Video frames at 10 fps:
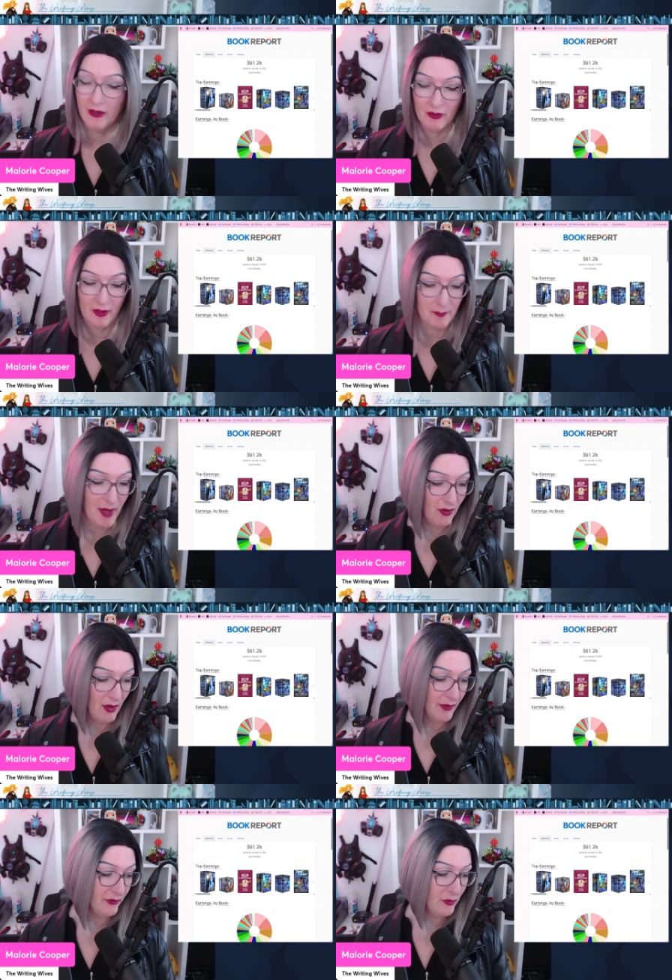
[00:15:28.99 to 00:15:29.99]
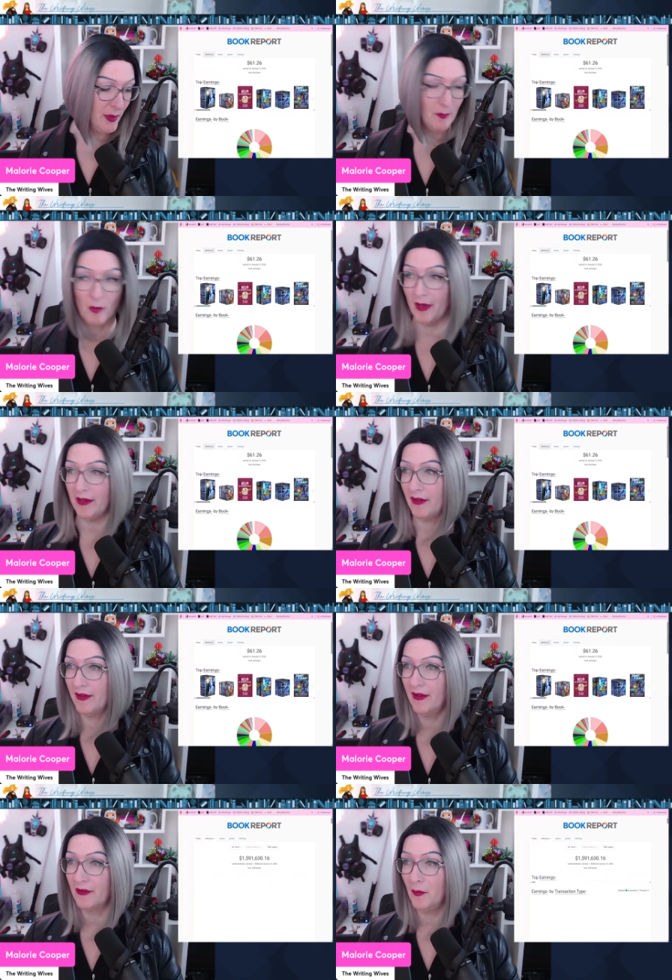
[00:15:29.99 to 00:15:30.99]
You're like, Mel, I thought you made more money than
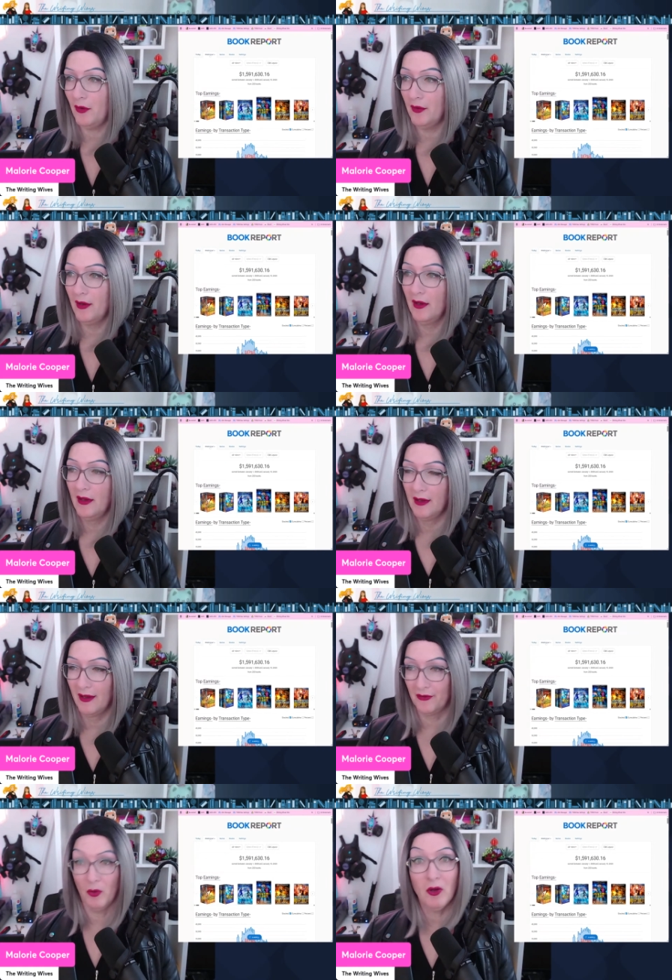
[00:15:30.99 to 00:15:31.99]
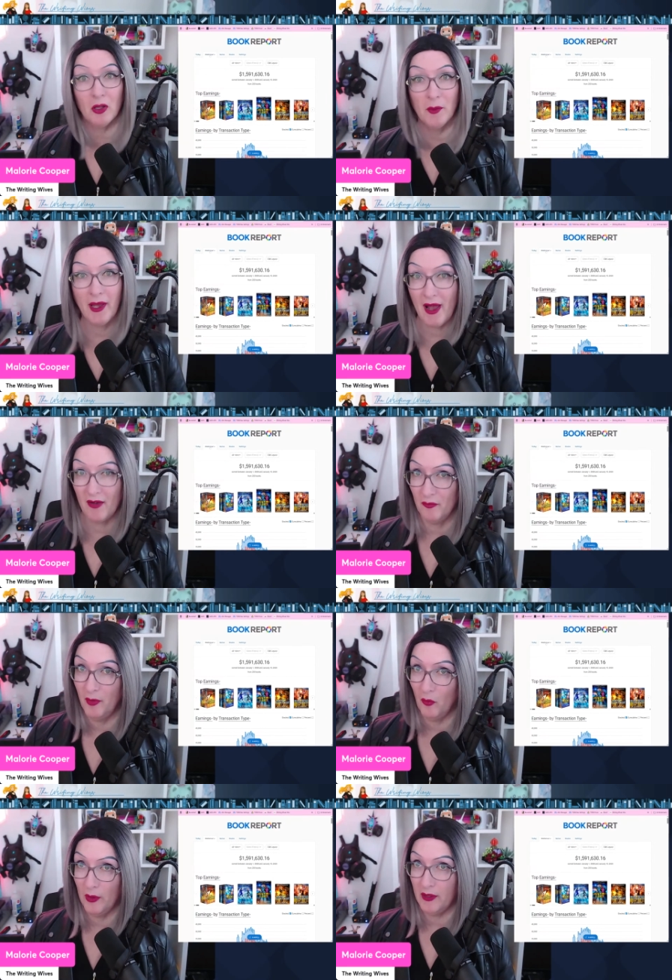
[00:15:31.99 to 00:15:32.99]
this. Well, historically we have, but